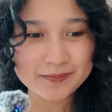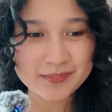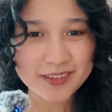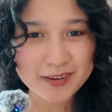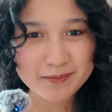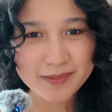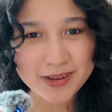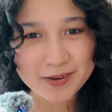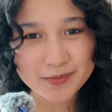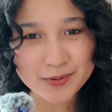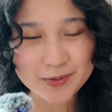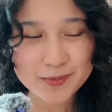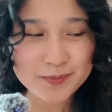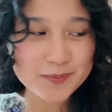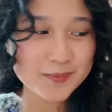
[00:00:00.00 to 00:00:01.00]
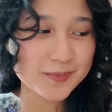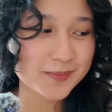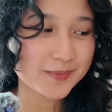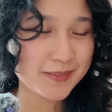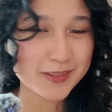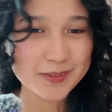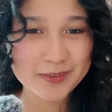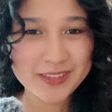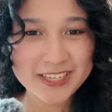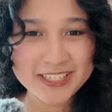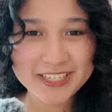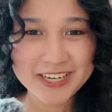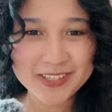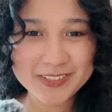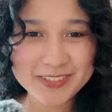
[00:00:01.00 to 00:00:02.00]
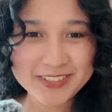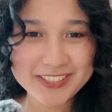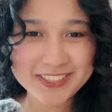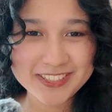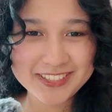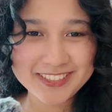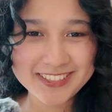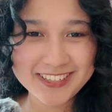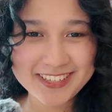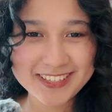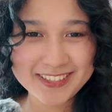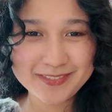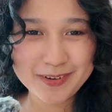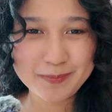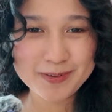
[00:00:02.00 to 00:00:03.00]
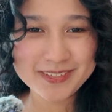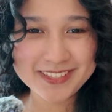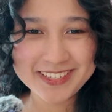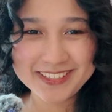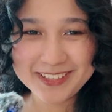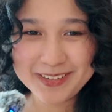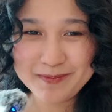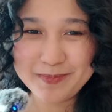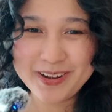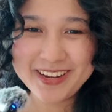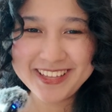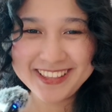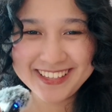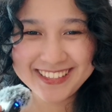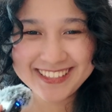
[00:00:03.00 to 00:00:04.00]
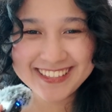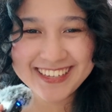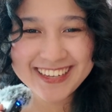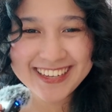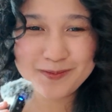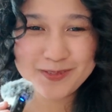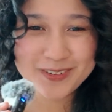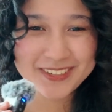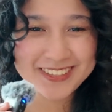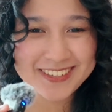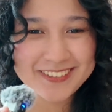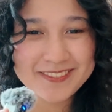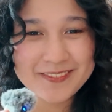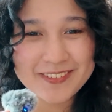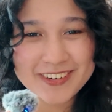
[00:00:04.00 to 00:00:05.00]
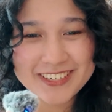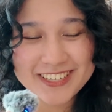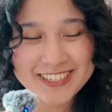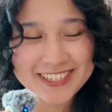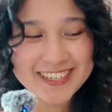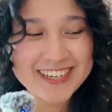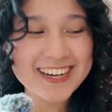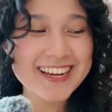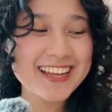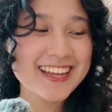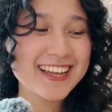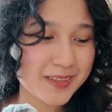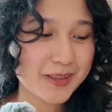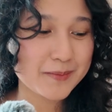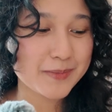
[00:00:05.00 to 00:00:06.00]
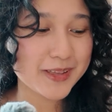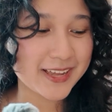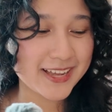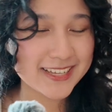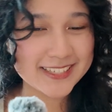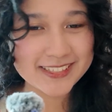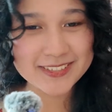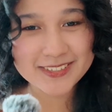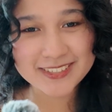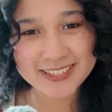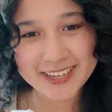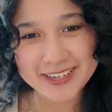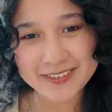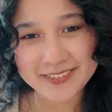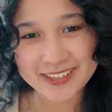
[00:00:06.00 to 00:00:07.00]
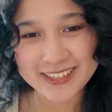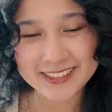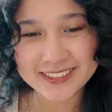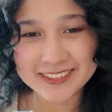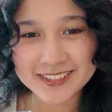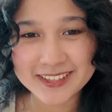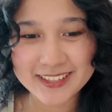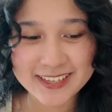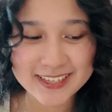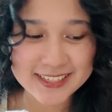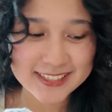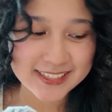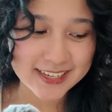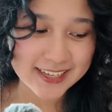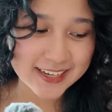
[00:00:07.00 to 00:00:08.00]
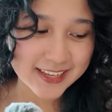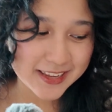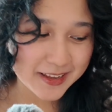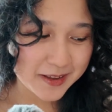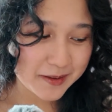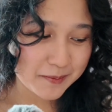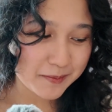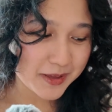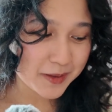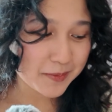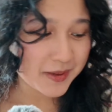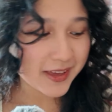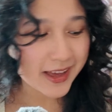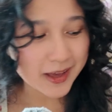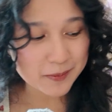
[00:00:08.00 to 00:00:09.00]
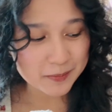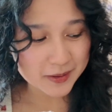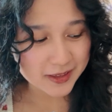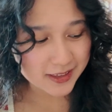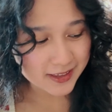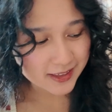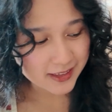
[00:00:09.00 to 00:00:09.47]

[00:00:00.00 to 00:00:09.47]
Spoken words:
in my room. even though that childhood just is represented by this wooden furniture. But yeah, it's those kind of like little things that make me happy,